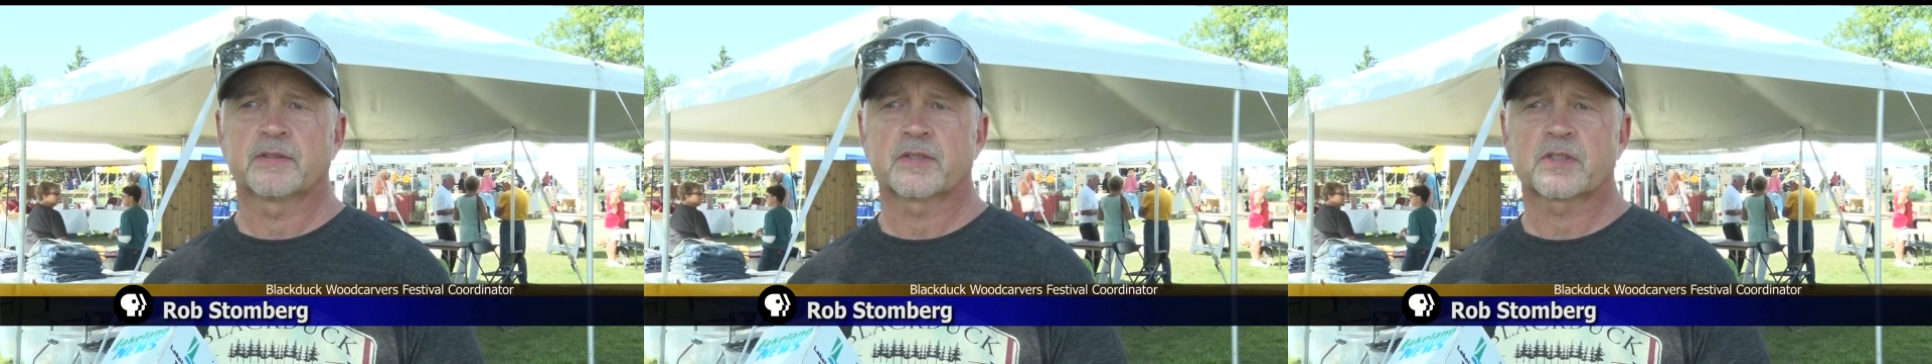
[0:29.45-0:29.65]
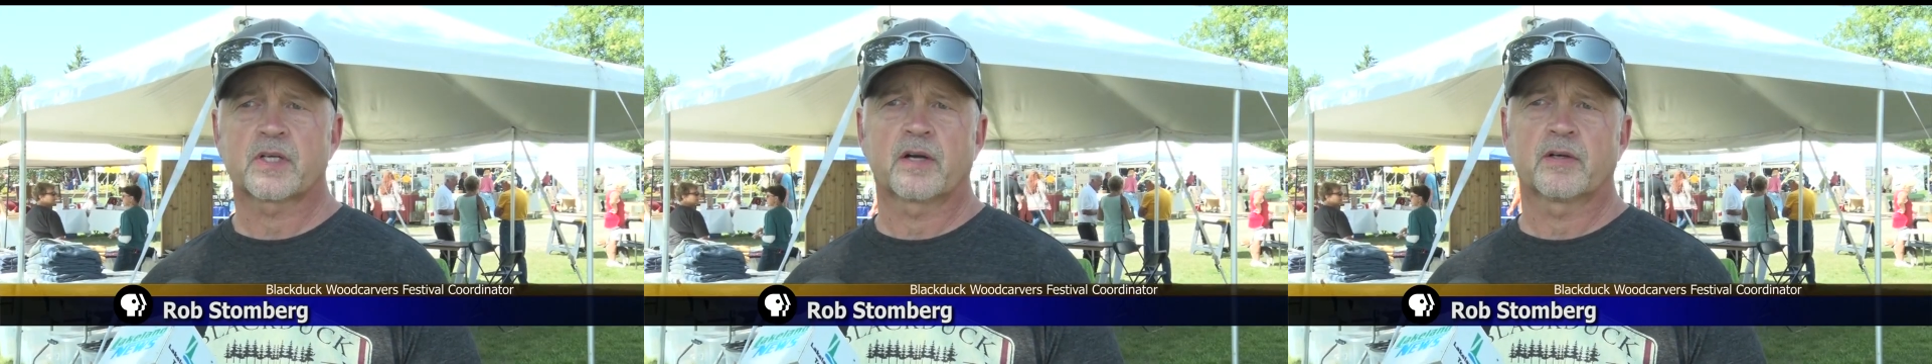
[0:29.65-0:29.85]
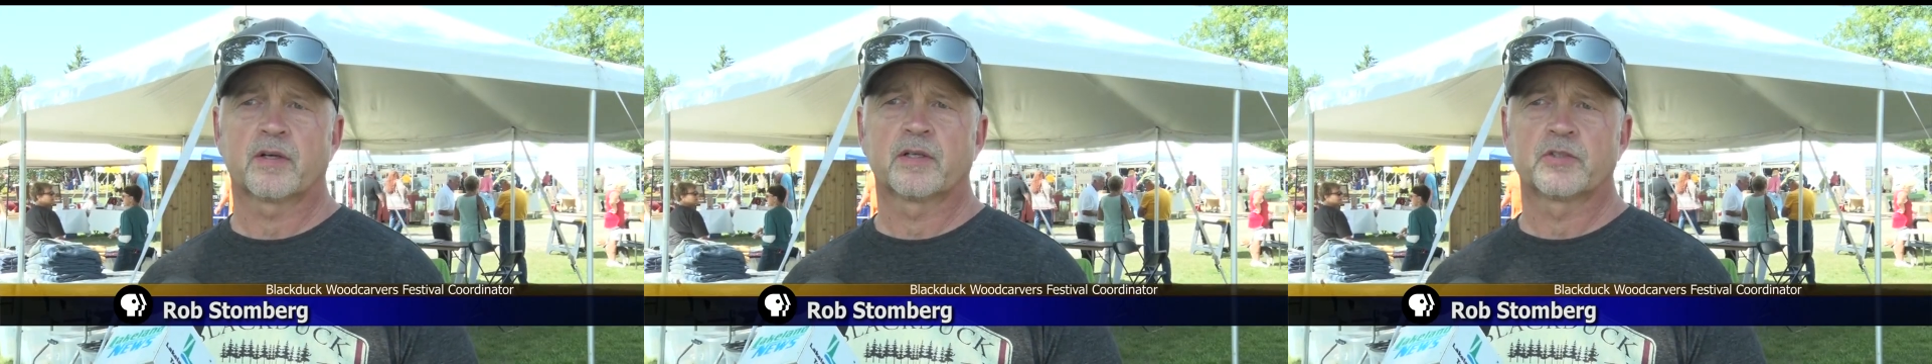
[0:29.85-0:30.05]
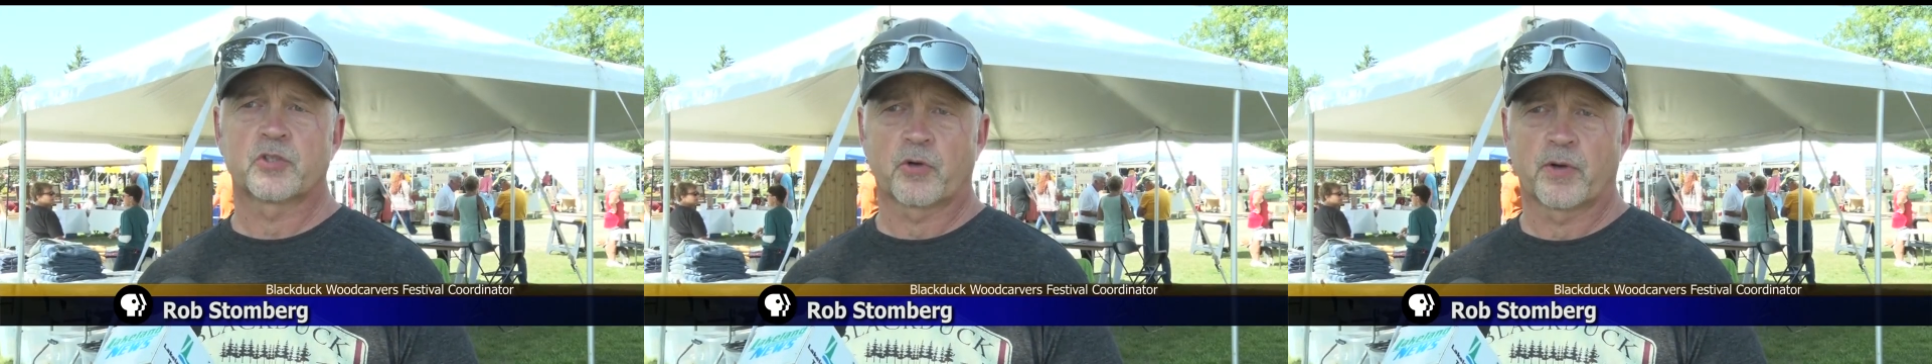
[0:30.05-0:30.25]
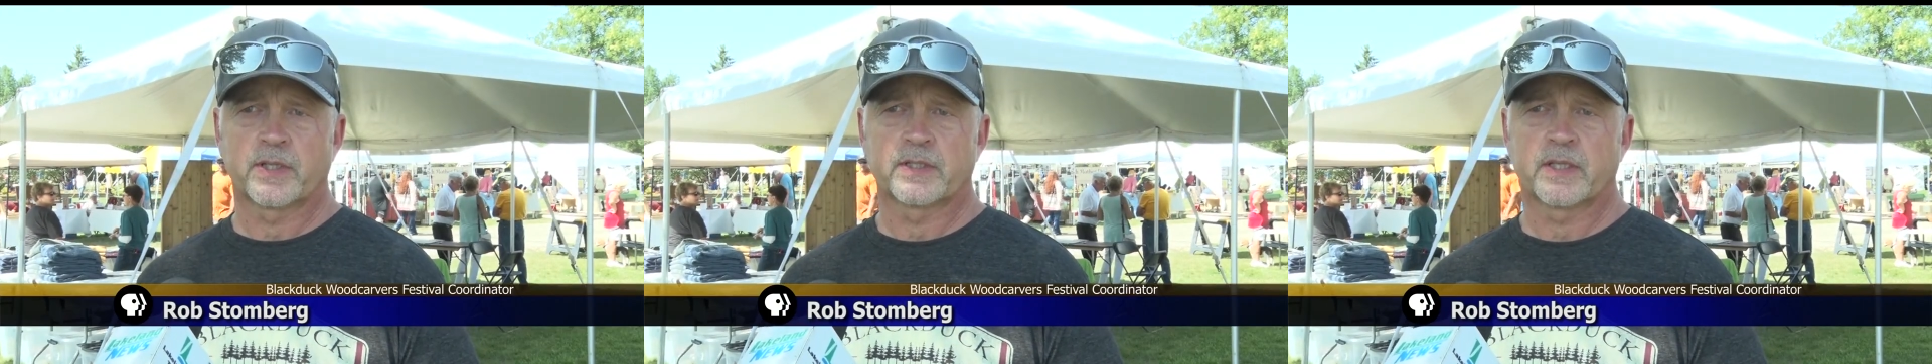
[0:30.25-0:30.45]
start
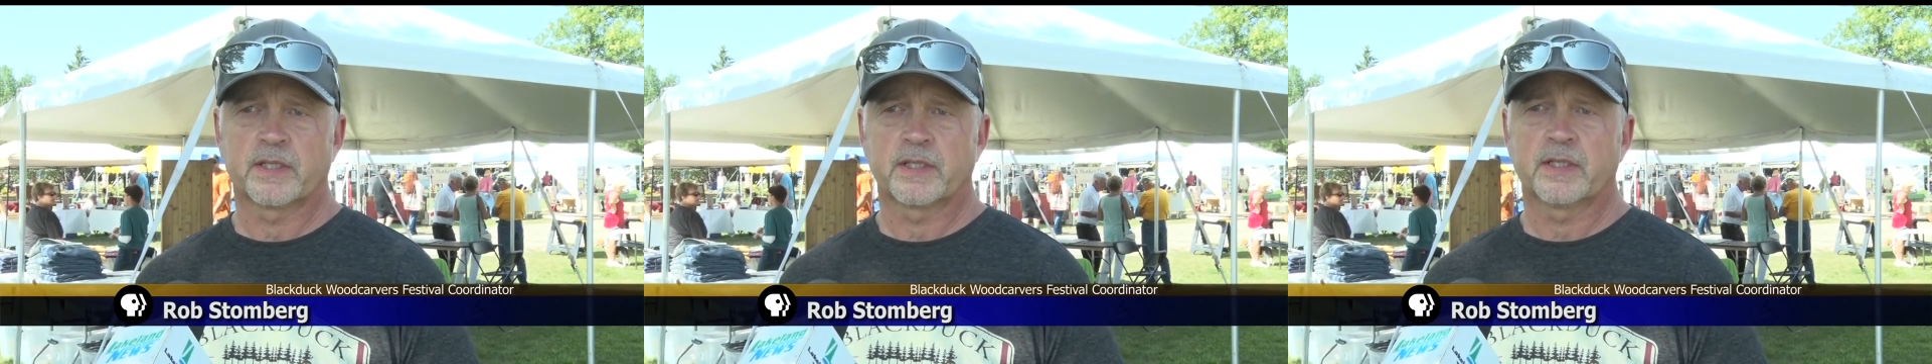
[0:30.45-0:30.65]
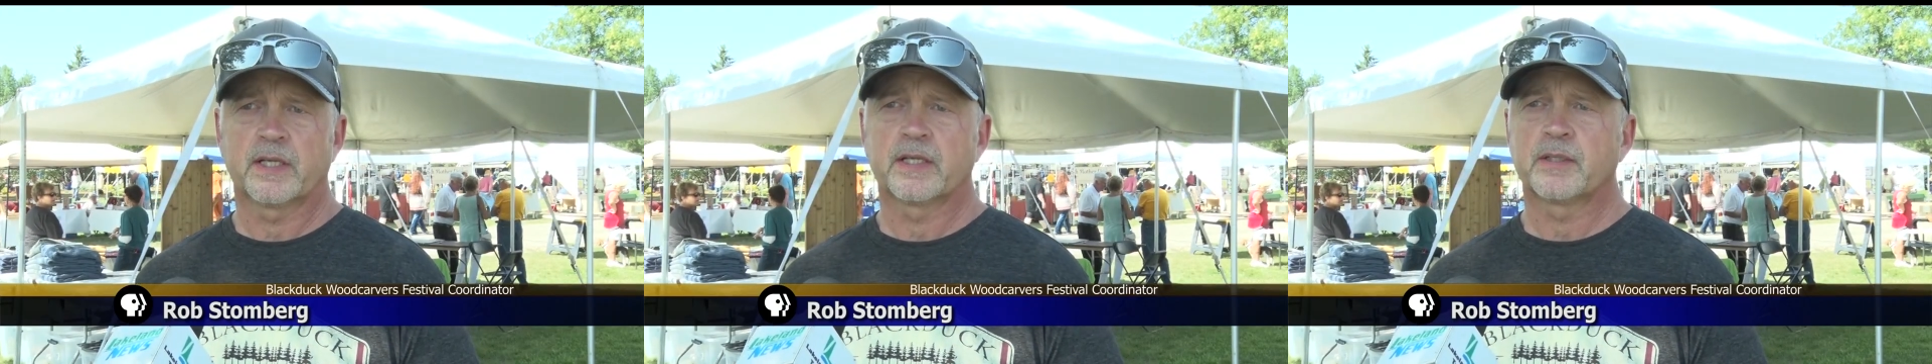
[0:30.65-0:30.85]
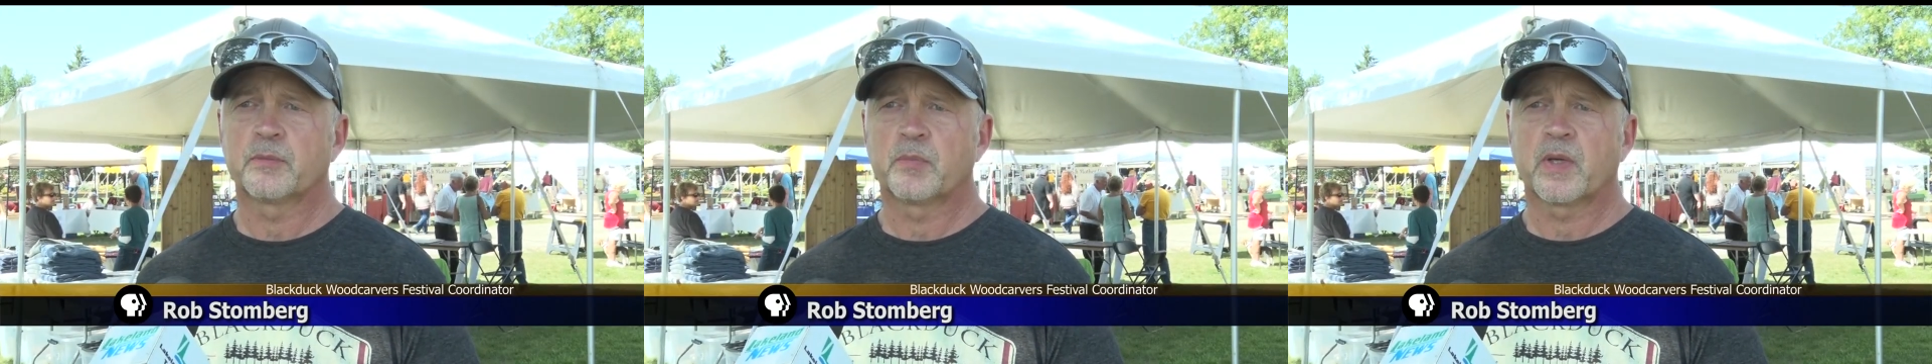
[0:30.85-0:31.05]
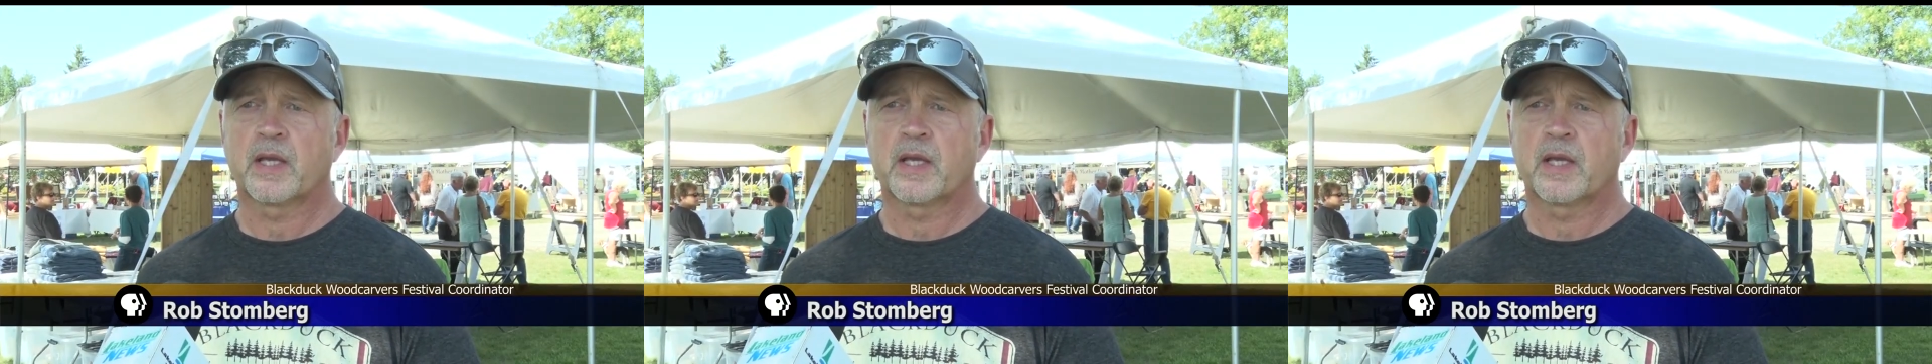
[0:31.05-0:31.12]
joined in and it